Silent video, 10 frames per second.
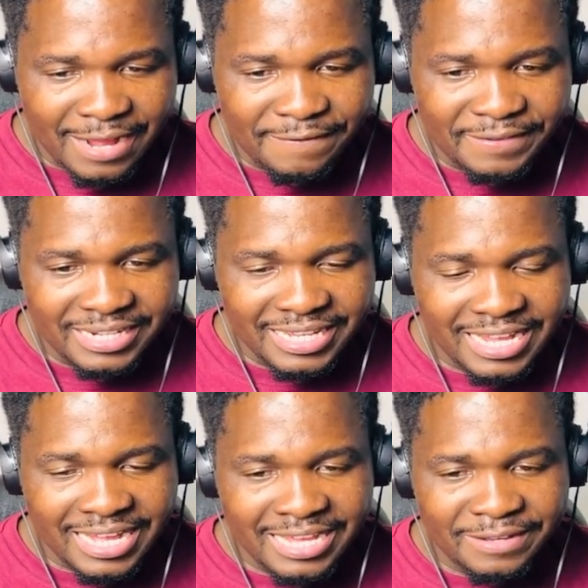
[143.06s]
I feel
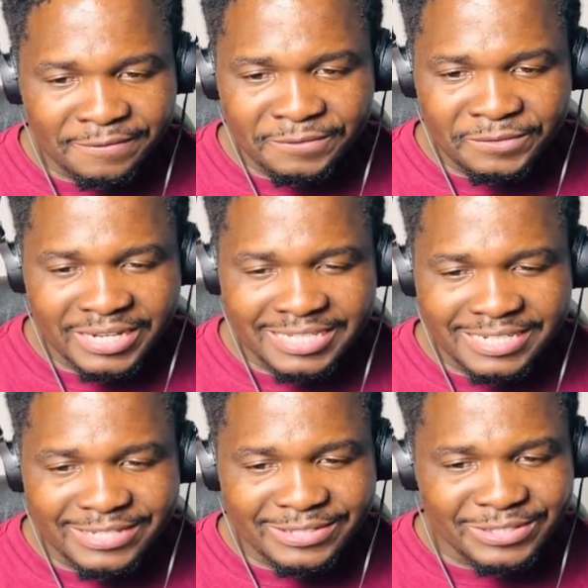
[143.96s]
like I have
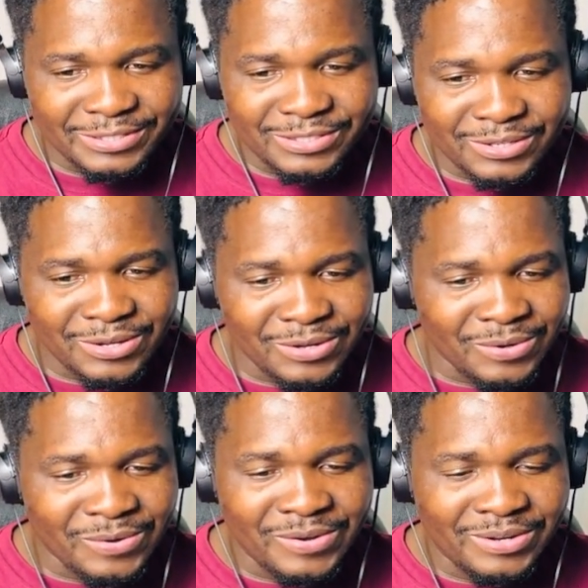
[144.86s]
reacted to this song,
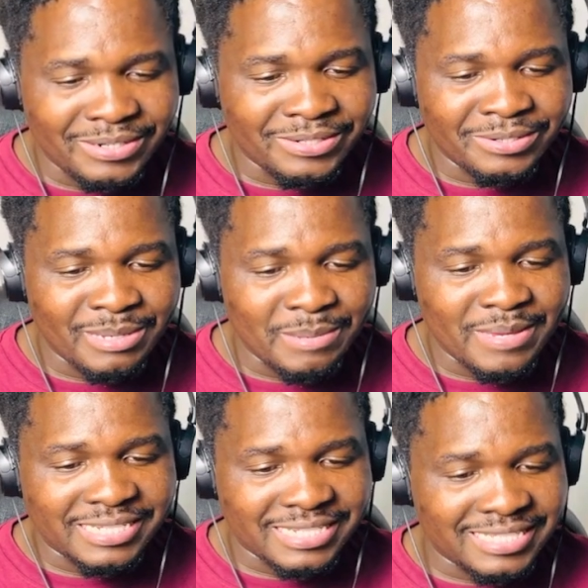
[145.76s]
or
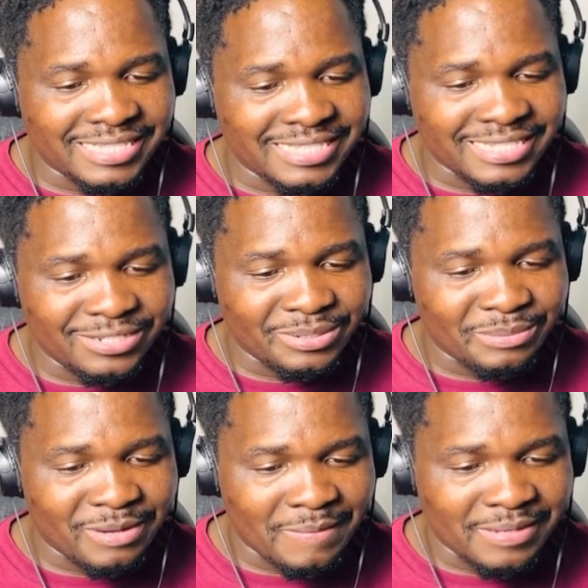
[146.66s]
maybe I just listened to
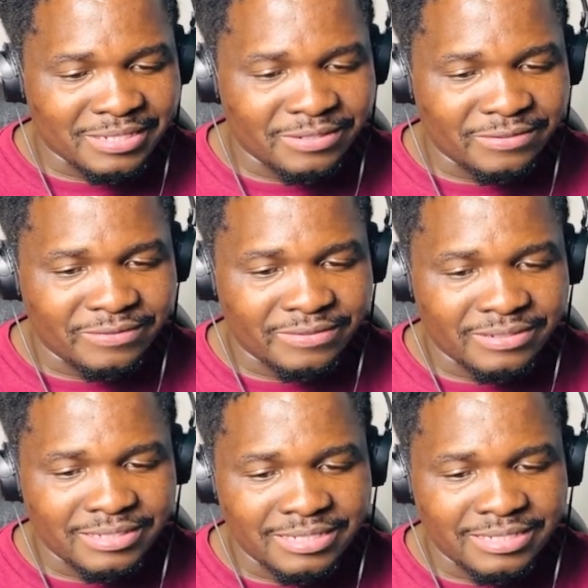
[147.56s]
it by myself.